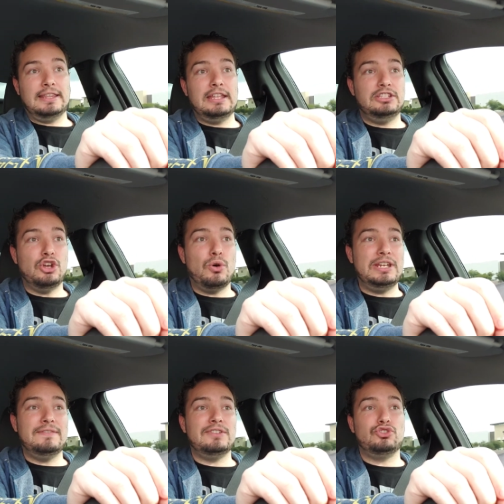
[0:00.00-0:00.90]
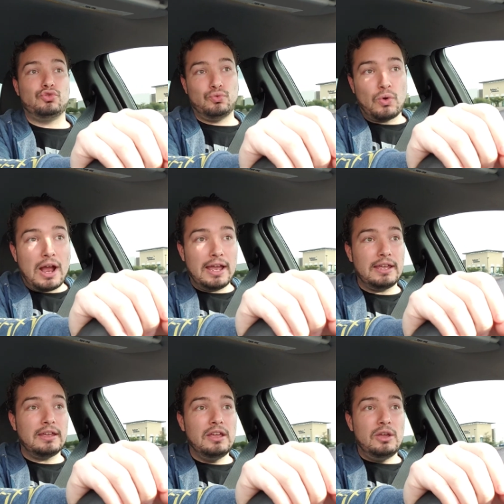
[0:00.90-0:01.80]
They don't even
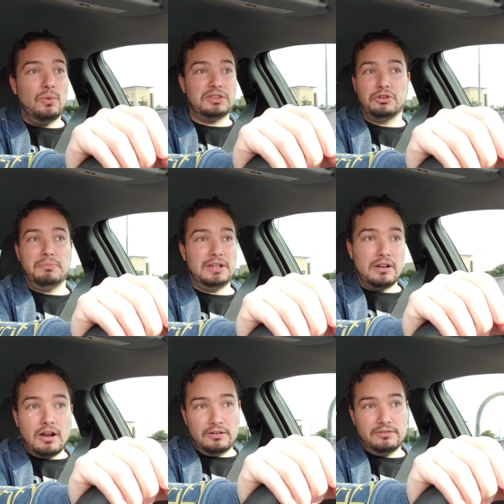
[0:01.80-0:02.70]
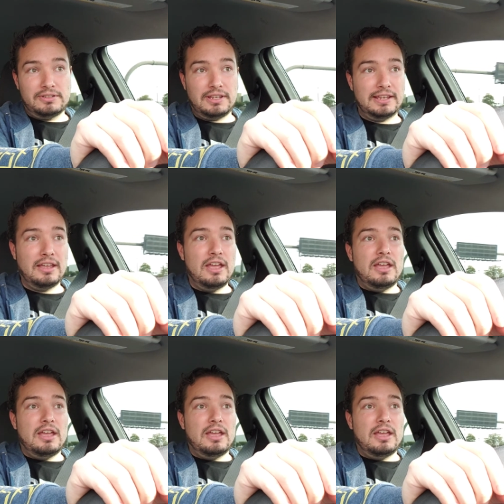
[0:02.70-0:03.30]
try with their mid-carders. Like,